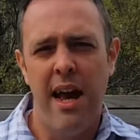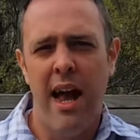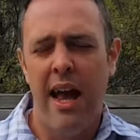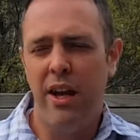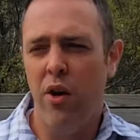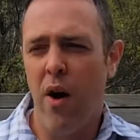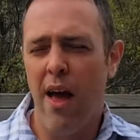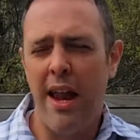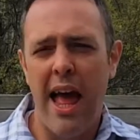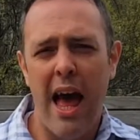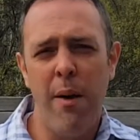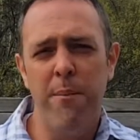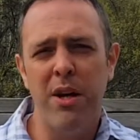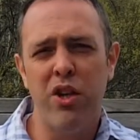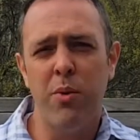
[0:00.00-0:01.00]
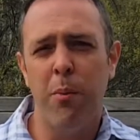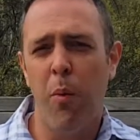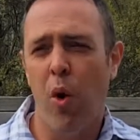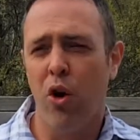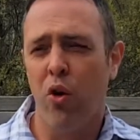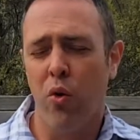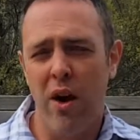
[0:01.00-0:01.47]
You know, and how much
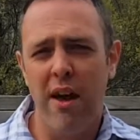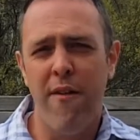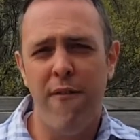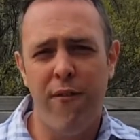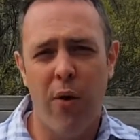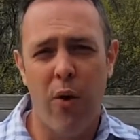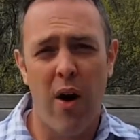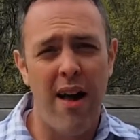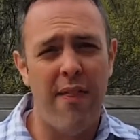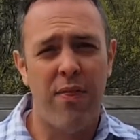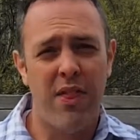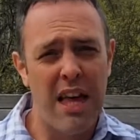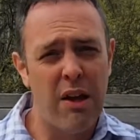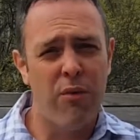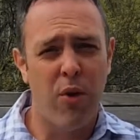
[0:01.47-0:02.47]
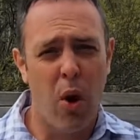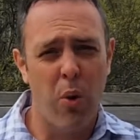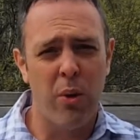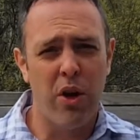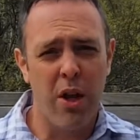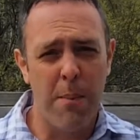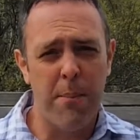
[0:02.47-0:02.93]
more grateful and thankful are
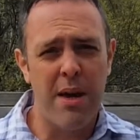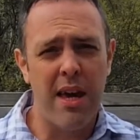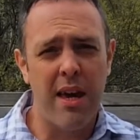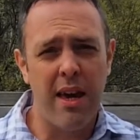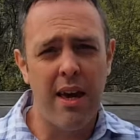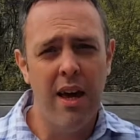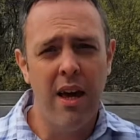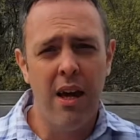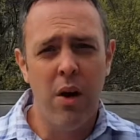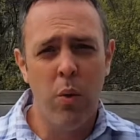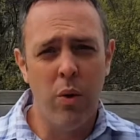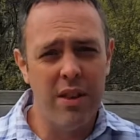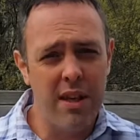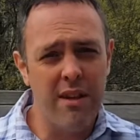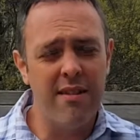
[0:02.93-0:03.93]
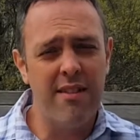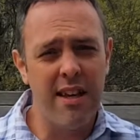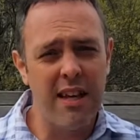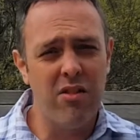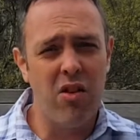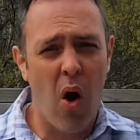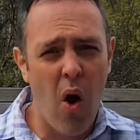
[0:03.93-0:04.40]
we going to be when these
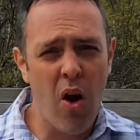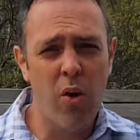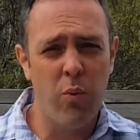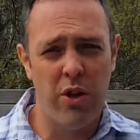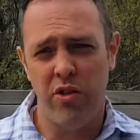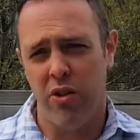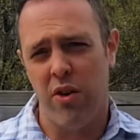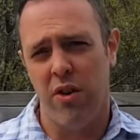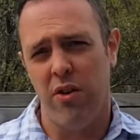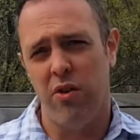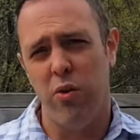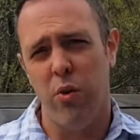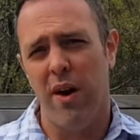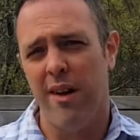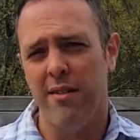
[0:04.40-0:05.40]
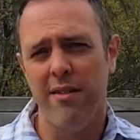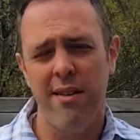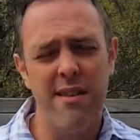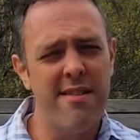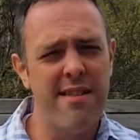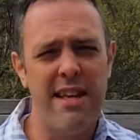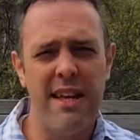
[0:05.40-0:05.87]
things are returned to us?
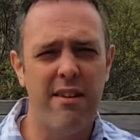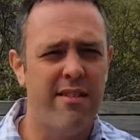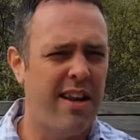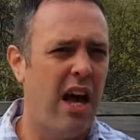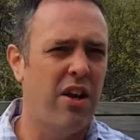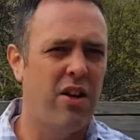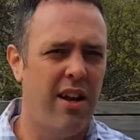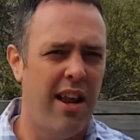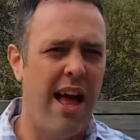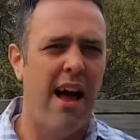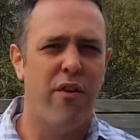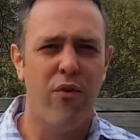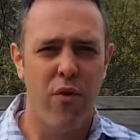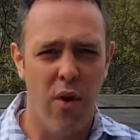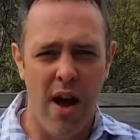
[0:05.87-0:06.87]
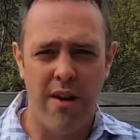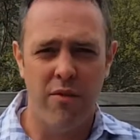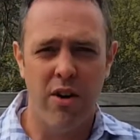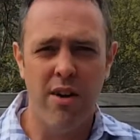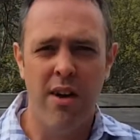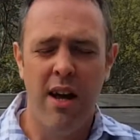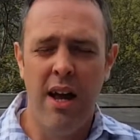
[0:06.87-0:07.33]
This thing is not going to last
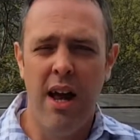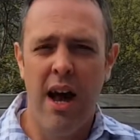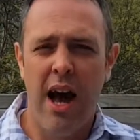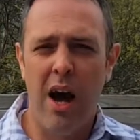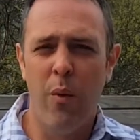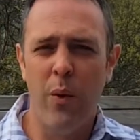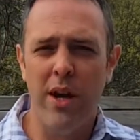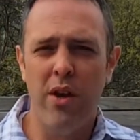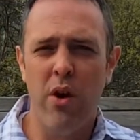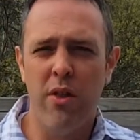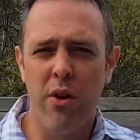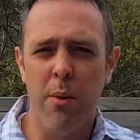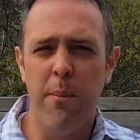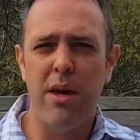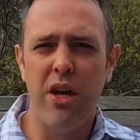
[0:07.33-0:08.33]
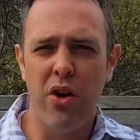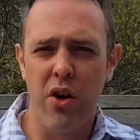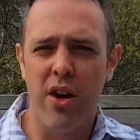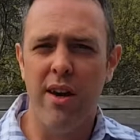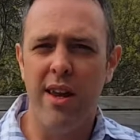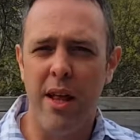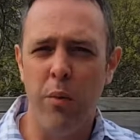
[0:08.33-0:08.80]
forever. We know there will be
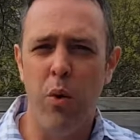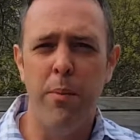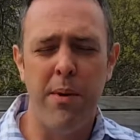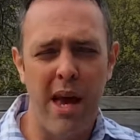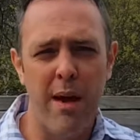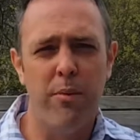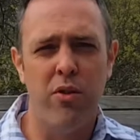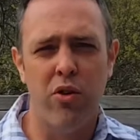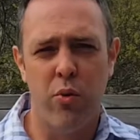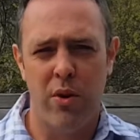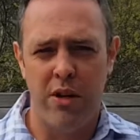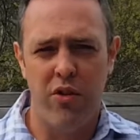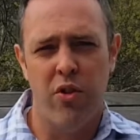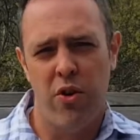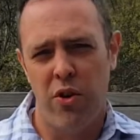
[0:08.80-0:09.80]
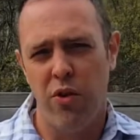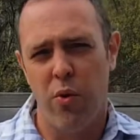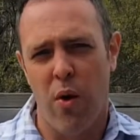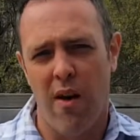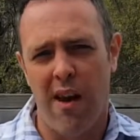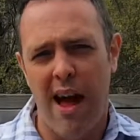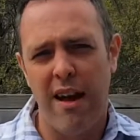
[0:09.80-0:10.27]
good, and we'll be able to return to
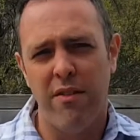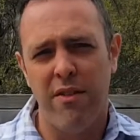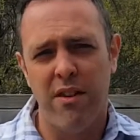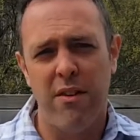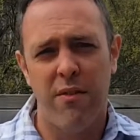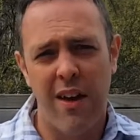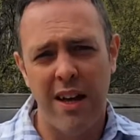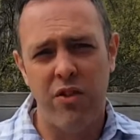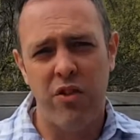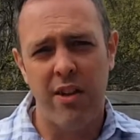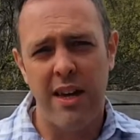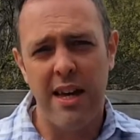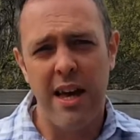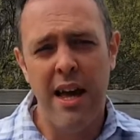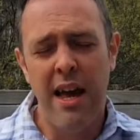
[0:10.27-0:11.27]
our lives eventually.